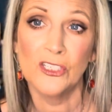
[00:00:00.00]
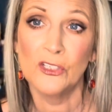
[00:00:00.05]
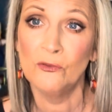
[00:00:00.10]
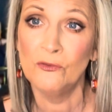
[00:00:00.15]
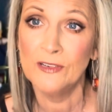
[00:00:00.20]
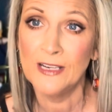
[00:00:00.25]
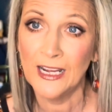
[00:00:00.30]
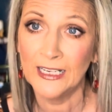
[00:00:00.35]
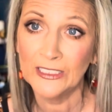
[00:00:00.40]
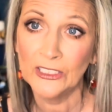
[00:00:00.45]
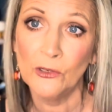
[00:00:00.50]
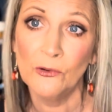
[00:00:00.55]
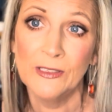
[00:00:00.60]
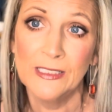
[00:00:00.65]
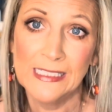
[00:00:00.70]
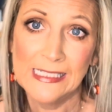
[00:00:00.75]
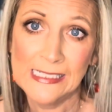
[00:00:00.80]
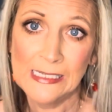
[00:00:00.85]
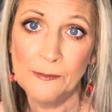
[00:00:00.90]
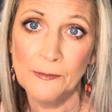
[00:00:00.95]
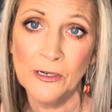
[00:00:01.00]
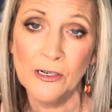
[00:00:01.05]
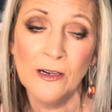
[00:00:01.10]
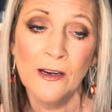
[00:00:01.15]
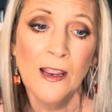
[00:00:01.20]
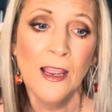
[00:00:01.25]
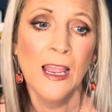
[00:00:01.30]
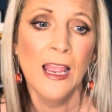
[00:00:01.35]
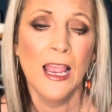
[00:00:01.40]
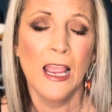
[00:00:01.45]
Do not go in the summer.
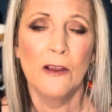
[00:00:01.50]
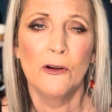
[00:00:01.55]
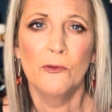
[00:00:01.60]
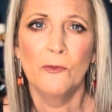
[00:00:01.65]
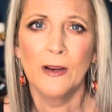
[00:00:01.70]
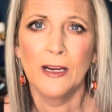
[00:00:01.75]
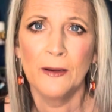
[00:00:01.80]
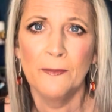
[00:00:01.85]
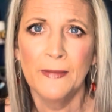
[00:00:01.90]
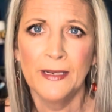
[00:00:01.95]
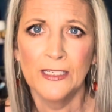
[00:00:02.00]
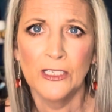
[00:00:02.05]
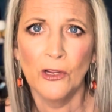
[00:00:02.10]
I would recommend